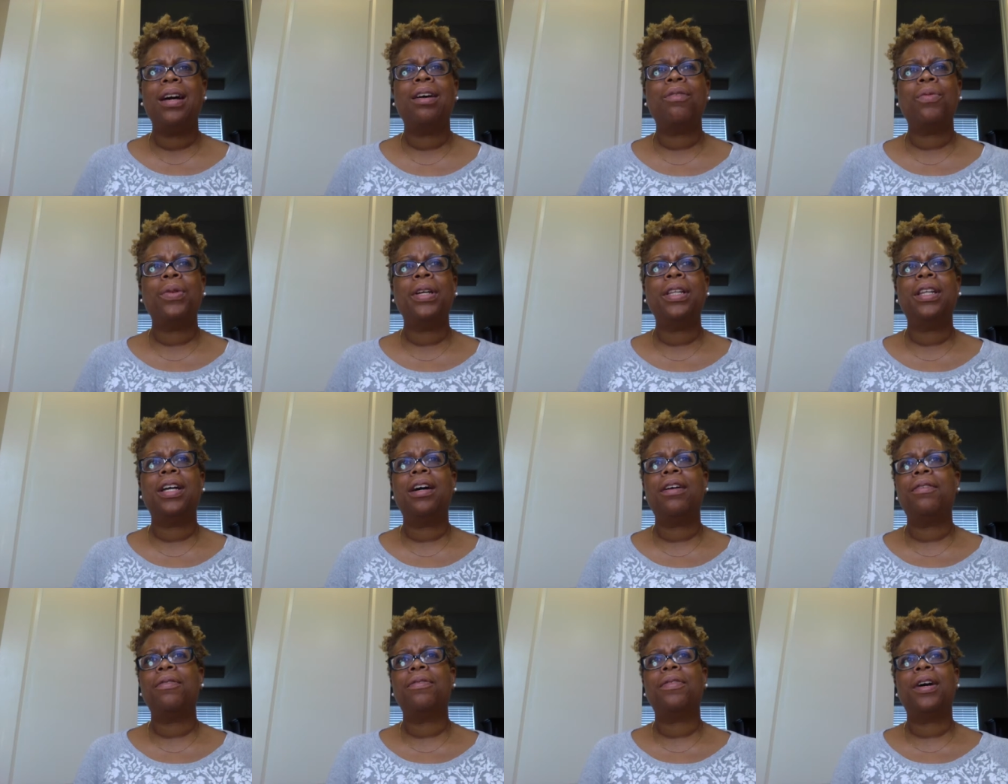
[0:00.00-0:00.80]
we
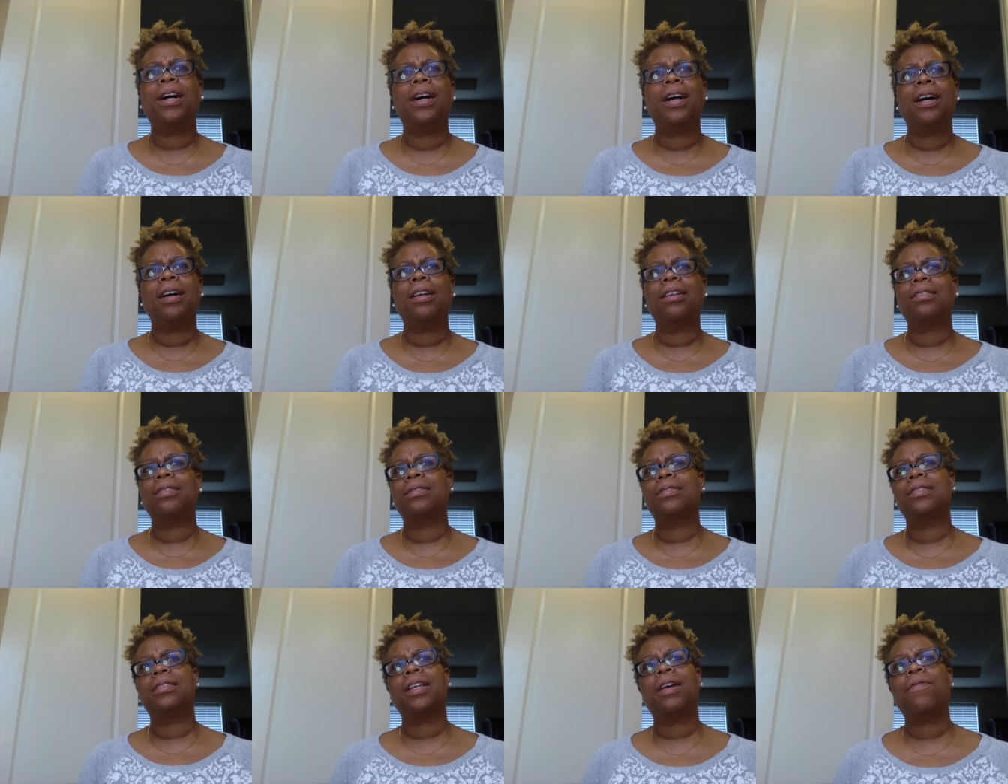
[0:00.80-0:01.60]
love uh,
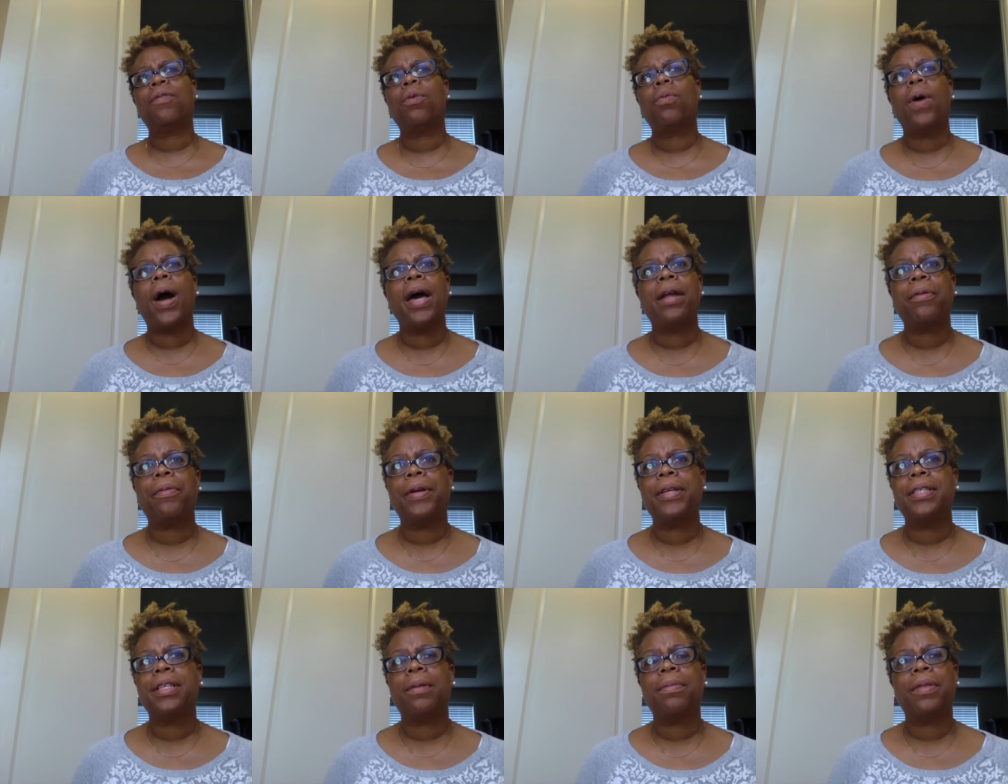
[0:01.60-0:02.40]
several
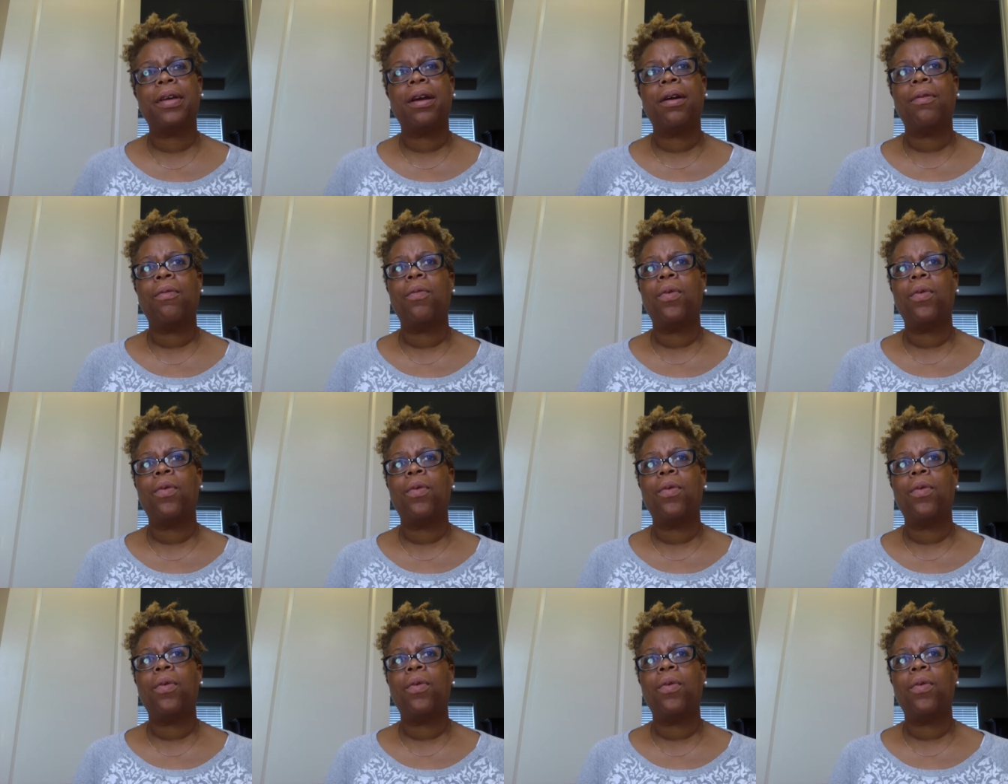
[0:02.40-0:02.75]
wineries up there.